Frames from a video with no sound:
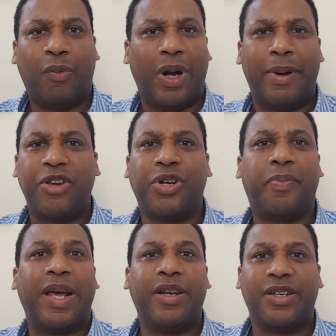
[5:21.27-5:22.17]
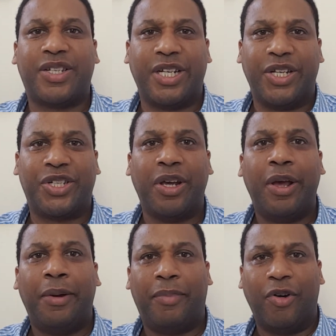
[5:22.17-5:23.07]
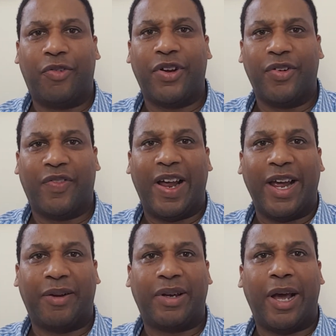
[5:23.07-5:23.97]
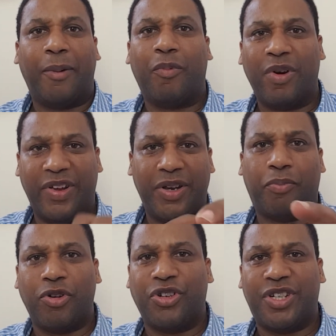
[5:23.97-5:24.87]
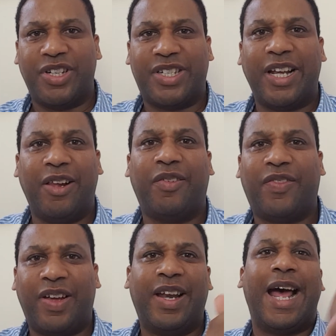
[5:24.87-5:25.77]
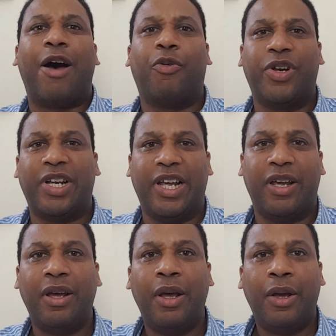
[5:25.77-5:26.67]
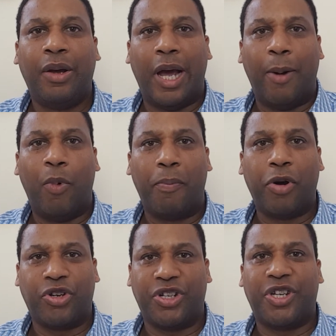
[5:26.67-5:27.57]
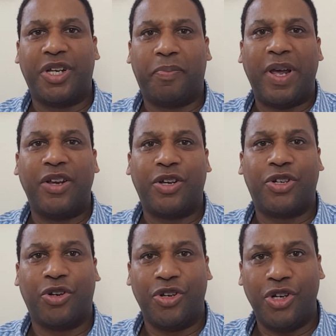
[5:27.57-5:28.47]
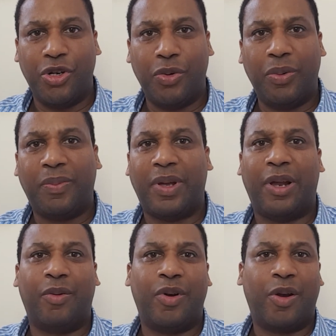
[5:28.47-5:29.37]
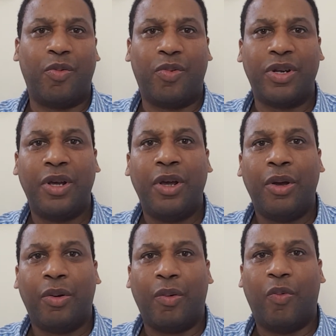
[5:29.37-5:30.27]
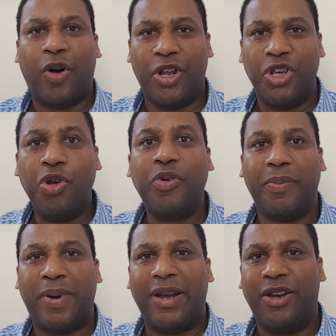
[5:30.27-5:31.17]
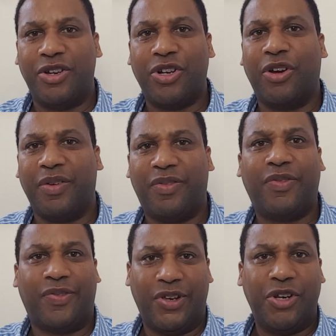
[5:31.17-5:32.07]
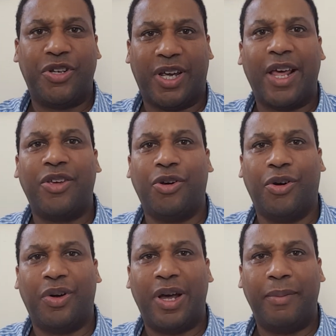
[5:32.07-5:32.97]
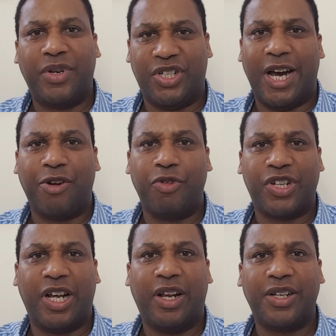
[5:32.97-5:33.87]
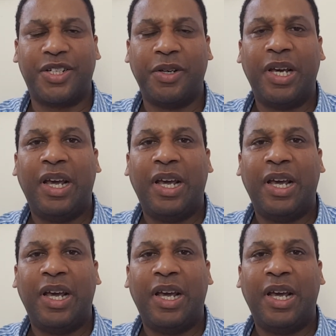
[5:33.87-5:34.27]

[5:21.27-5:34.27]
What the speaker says: What about your dependencies? Both kind of like within the project itself and outwardly. What projects are dependent on you, and what are you dependent on for you to get your desired result?